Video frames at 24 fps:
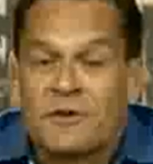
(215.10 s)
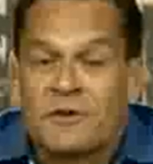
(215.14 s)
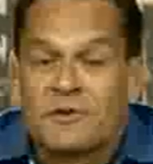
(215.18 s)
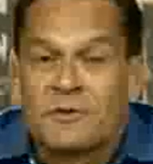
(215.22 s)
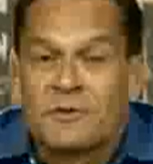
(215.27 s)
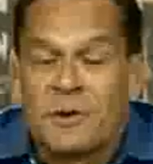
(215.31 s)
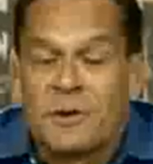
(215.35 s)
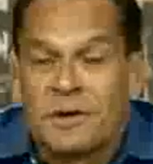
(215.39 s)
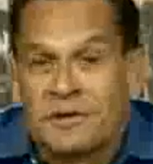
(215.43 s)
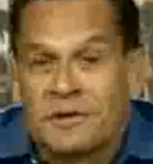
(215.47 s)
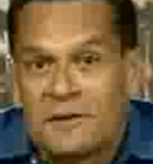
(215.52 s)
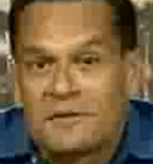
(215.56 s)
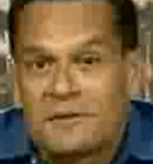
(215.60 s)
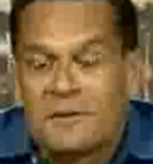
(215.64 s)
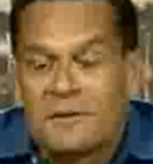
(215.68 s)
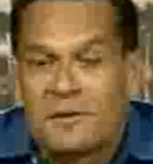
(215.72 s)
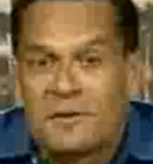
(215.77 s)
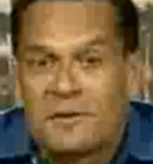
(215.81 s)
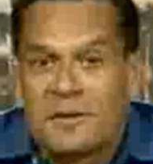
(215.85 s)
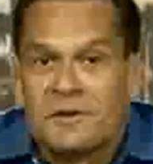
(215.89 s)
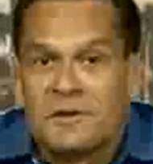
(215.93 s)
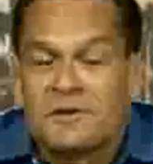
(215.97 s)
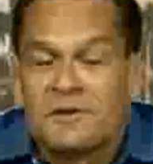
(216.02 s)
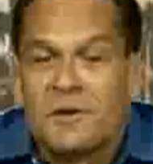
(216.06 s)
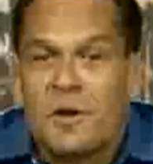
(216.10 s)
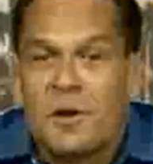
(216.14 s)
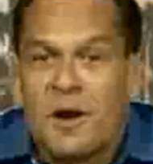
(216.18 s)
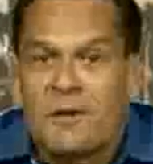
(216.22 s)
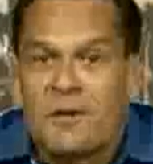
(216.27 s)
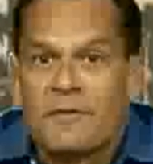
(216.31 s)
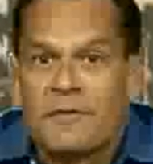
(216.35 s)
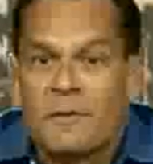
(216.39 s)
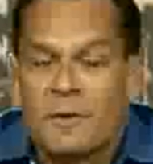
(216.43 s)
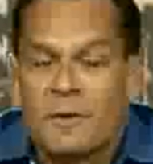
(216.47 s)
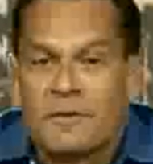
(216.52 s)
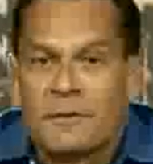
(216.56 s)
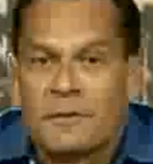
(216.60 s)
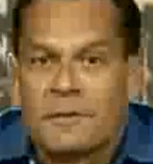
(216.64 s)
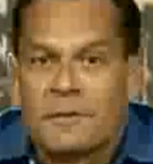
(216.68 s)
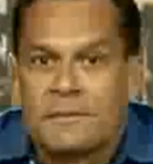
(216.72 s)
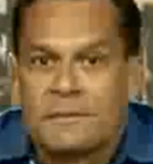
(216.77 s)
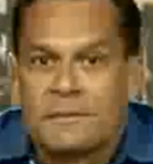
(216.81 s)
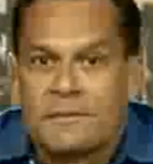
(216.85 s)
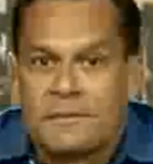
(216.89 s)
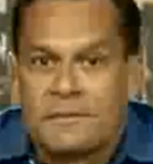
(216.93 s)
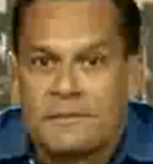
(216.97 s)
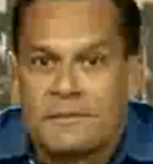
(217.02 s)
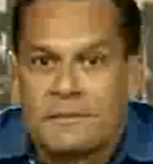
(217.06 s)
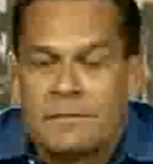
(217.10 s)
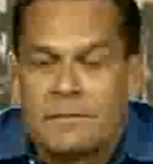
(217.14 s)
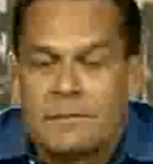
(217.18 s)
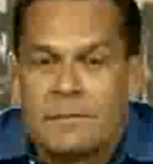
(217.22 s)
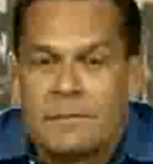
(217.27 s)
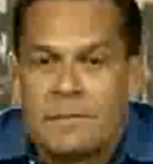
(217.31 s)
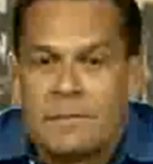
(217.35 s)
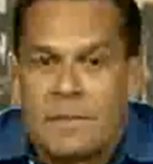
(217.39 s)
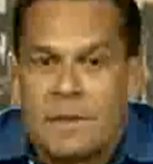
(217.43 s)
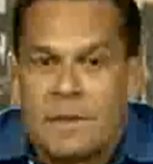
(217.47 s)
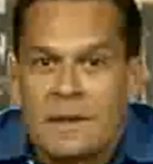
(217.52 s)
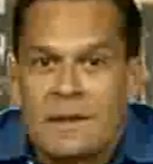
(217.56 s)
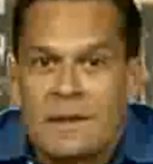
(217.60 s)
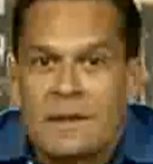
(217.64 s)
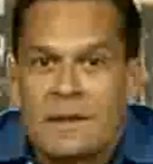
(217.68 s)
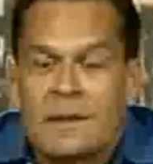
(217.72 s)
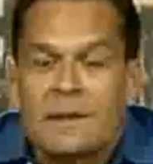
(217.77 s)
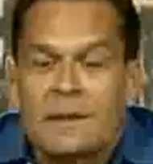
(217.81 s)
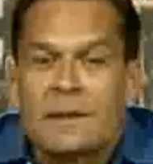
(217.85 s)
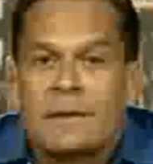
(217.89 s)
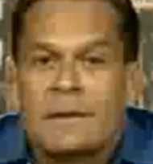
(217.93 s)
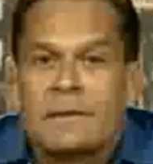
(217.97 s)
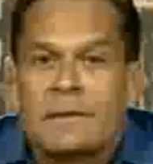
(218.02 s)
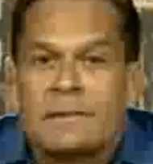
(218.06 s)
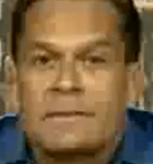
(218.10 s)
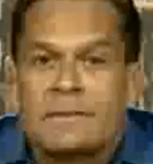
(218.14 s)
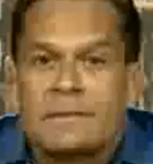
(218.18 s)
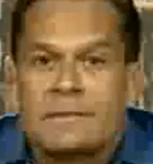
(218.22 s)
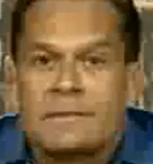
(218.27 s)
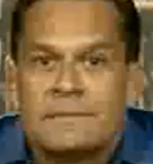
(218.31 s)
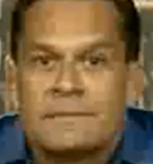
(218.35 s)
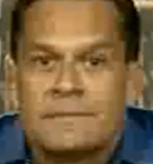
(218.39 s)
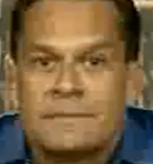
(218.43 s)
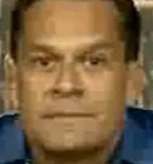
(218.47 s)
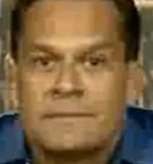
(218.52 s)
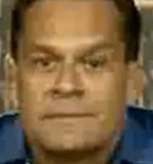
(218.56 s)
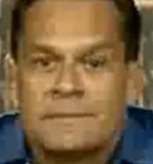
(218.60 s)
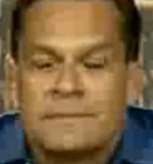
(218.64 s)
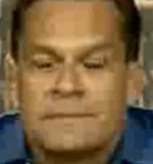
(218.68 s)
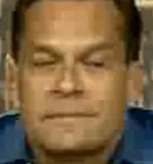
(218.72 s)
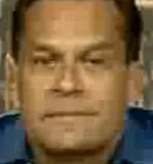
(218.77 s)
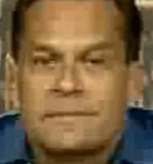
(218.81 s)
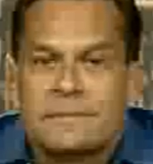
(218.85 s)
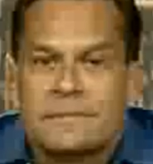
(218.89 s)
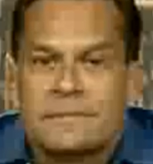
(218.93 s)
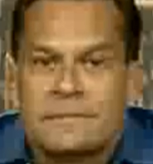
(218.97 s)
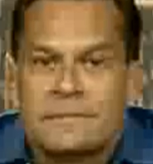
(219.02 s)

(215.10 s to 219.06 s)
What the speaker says: But you have firsthand knowledge of that, of hedge funds saying we want to make sure that no